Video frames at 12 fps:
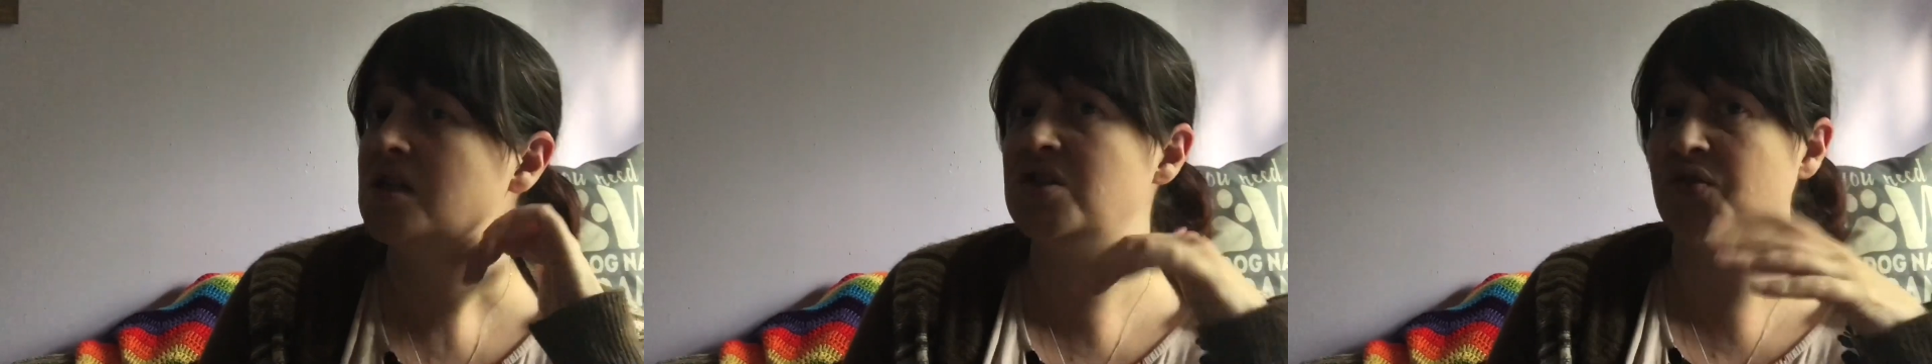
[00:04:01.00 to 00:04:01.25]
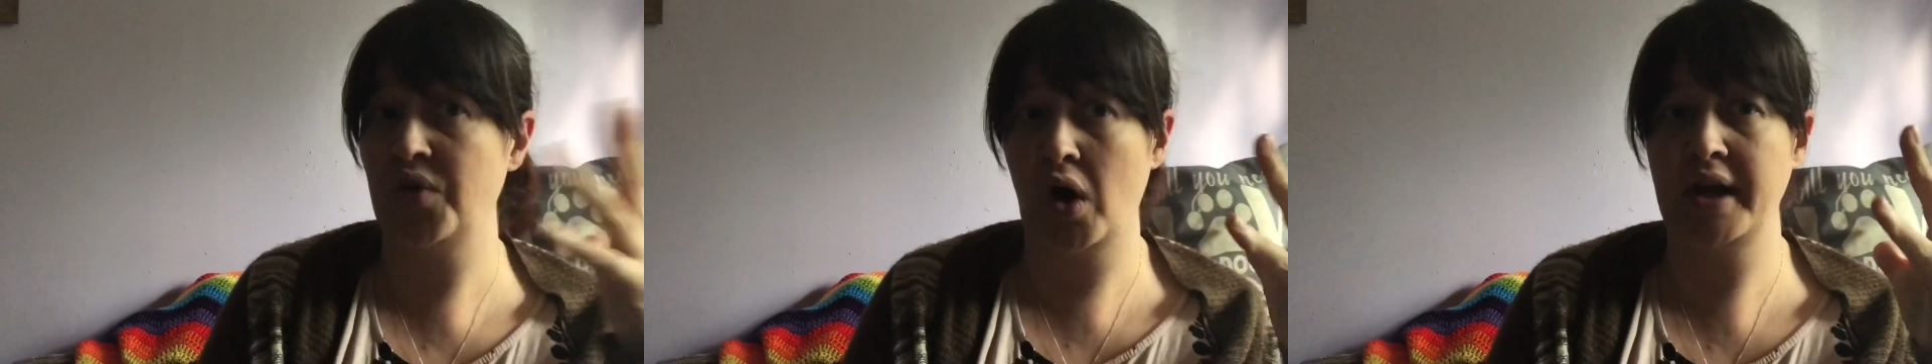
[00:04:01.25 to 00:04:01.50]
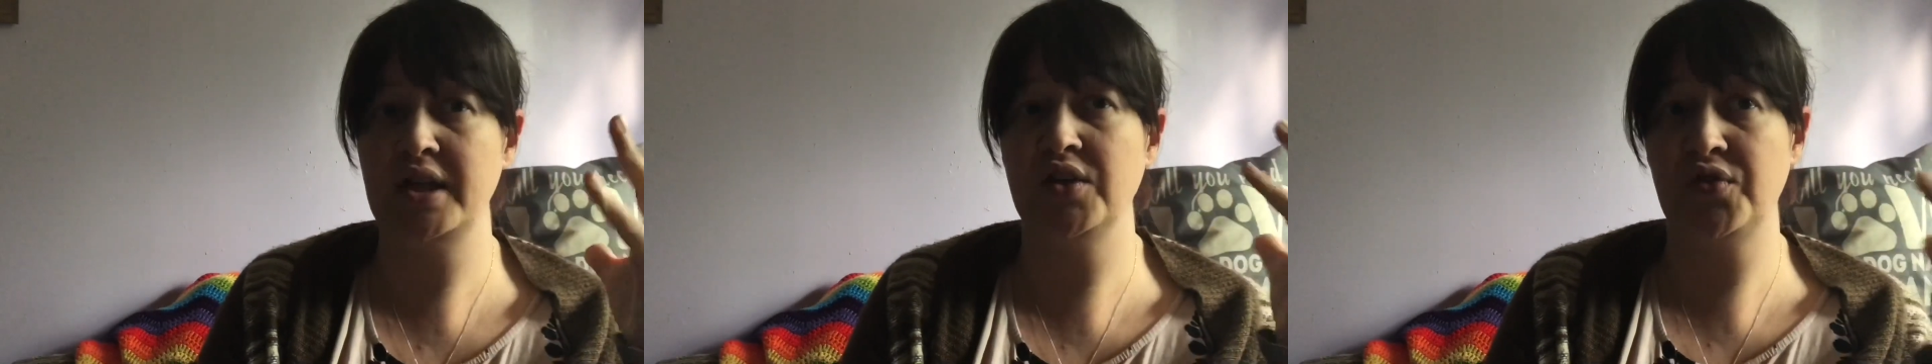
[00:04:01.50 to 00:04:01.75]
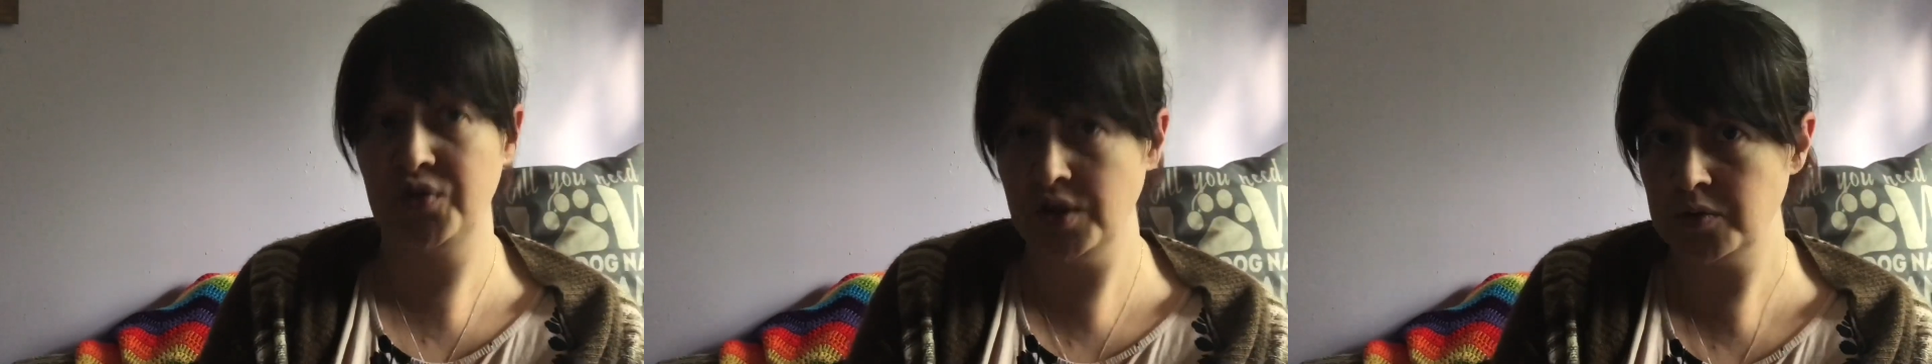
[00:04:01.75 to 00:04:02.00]
divine
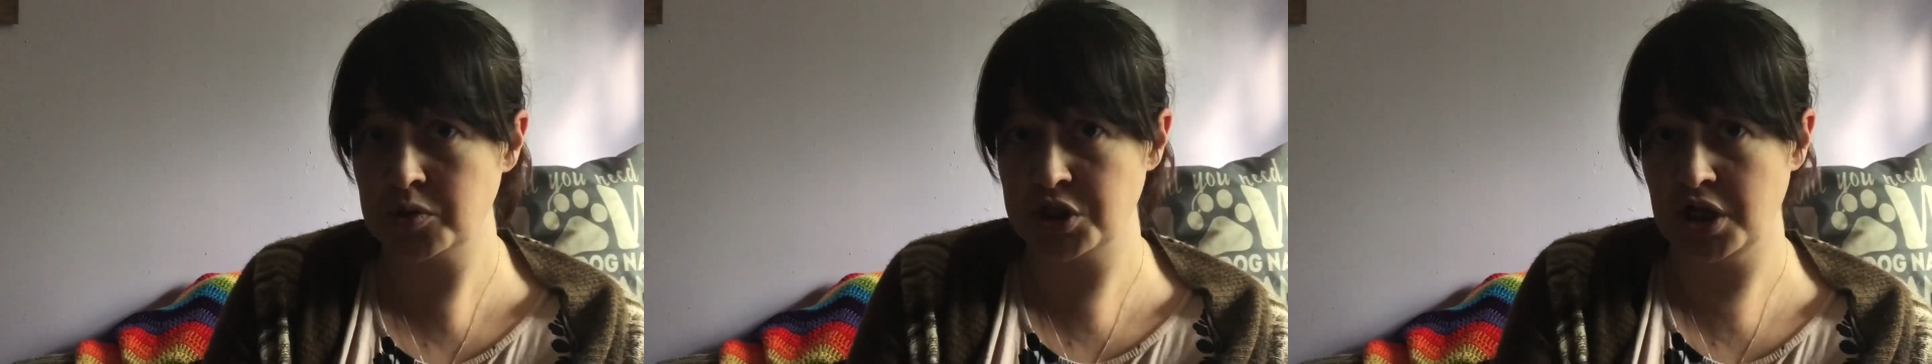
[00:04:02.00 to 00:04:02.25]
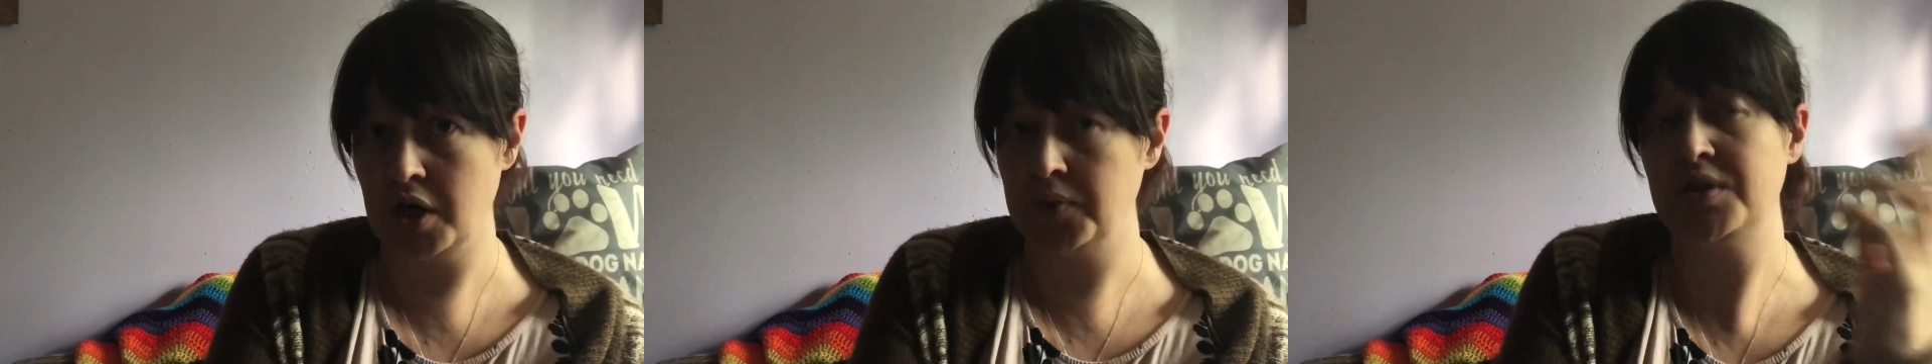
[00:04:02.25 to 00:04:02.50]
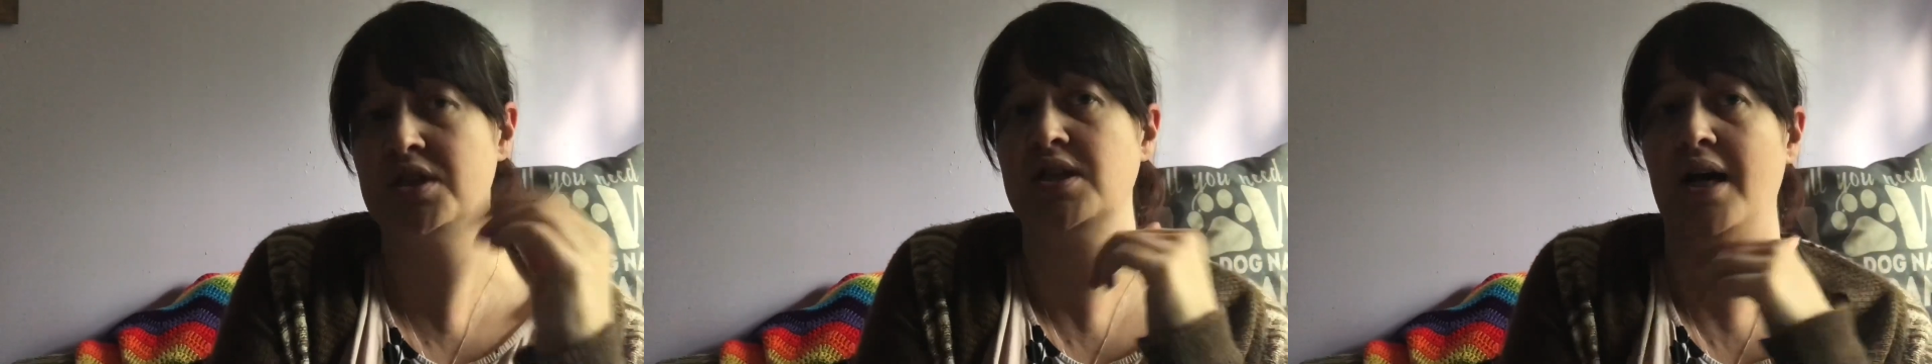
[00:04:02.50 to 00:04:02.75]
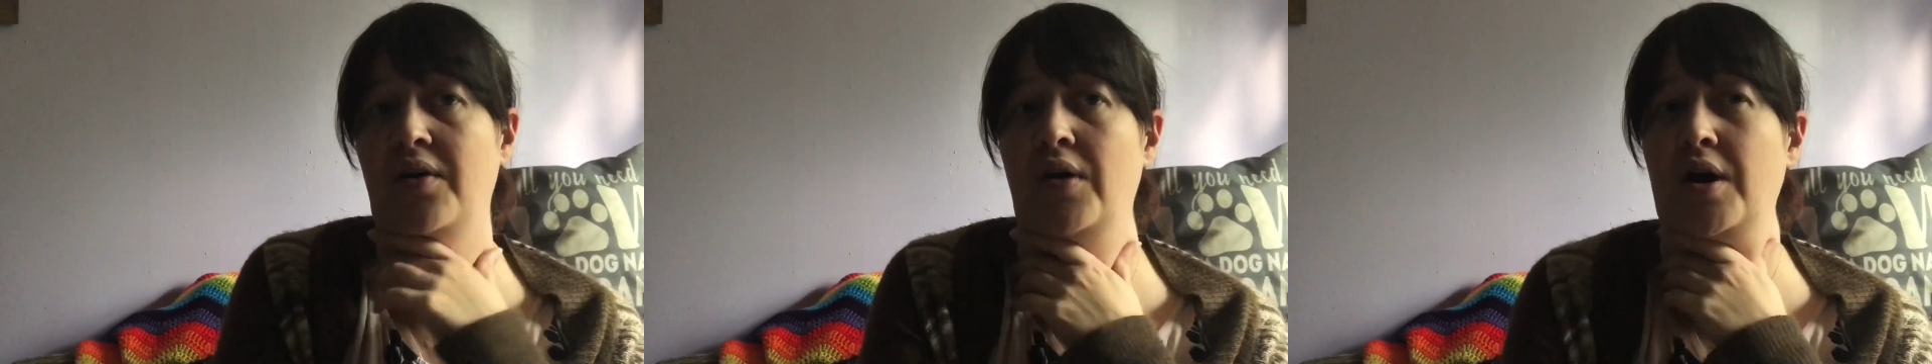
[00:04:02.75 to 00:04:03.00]
the future with
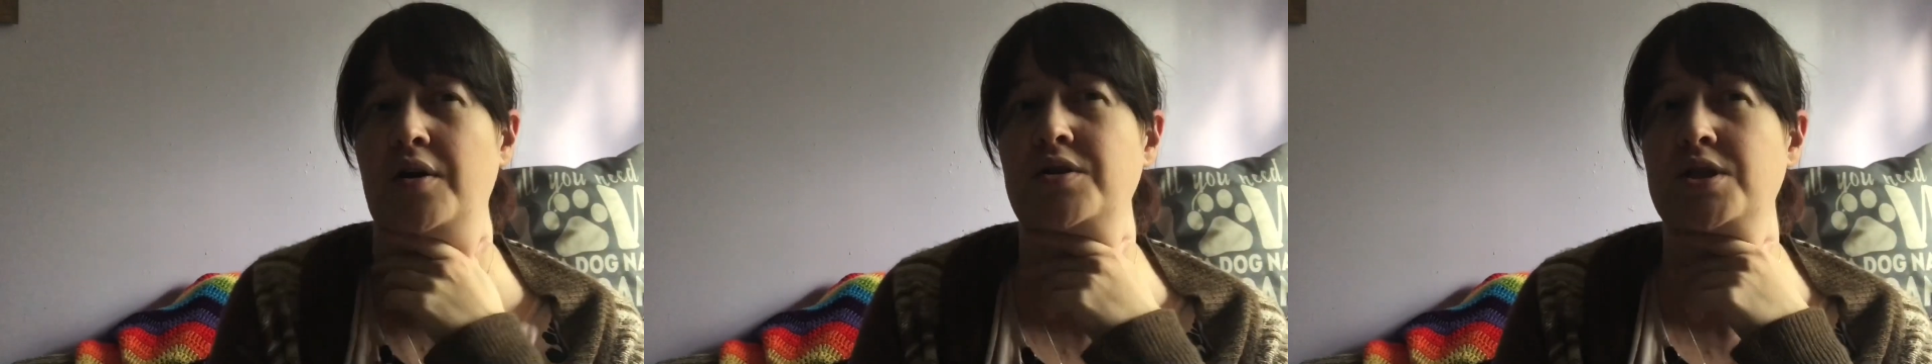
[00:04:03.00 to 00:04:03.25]
tarot,